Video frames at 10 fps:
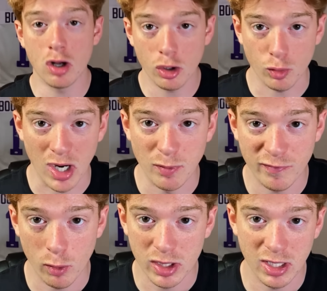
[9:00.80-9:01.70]
grade
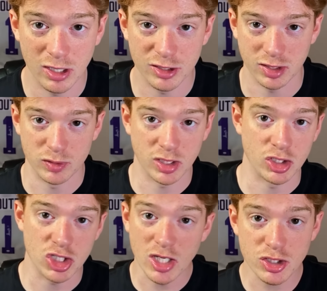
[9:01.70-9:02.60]
before we get into some
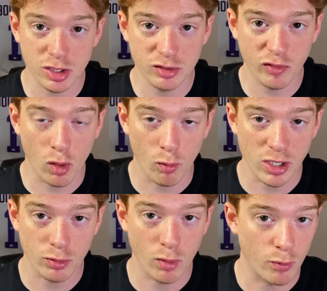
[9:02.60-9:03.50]
suggestions for
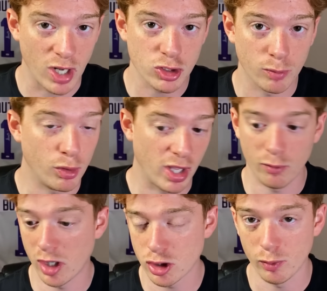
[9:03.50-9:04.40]
what Retro Bowl and
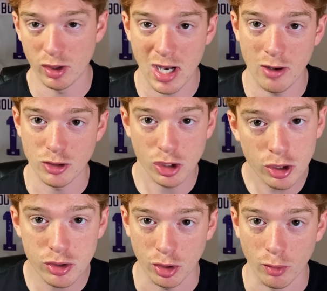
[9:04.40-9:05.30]
Retro Bowl College
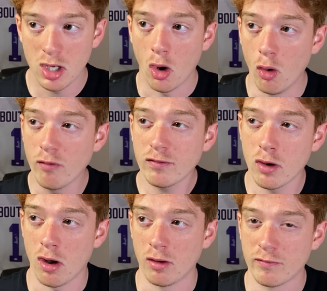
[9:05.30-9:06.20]
could do.
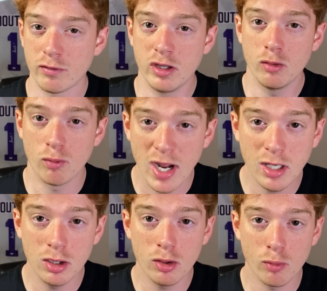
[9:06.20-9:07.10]
Overall, for the
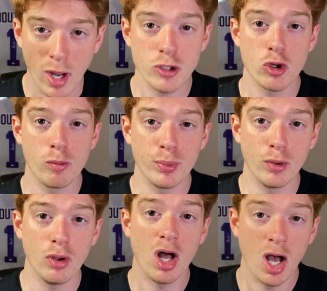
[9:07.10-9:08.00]
regular Retro
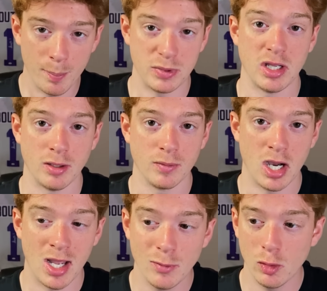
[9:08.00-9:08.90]
Bowl update,
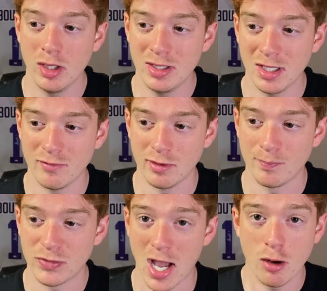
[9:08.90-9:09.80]
I am going to give it,
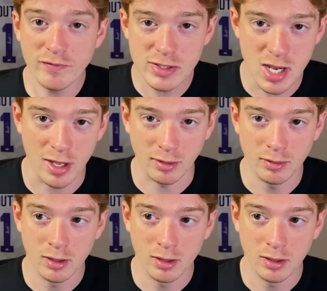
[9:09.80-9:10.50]
out of 10,